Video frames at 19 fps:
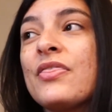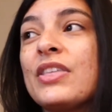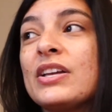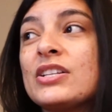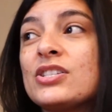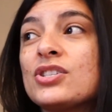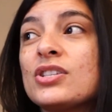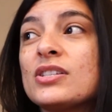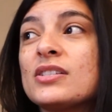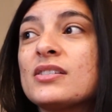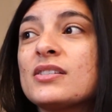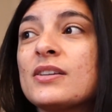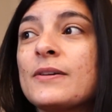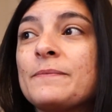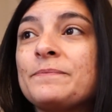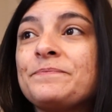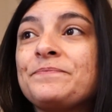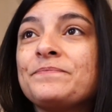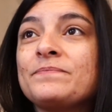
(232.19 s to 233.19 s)
it's just,
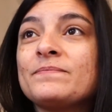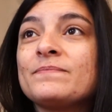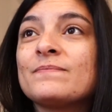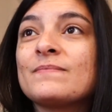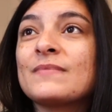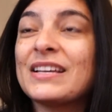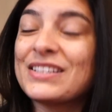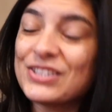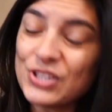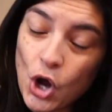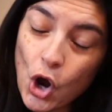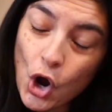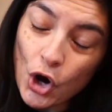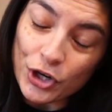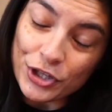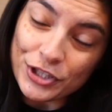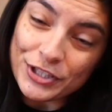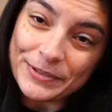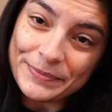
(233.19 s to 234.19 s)
it's
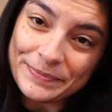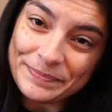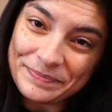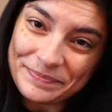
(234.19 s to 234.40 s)
hard.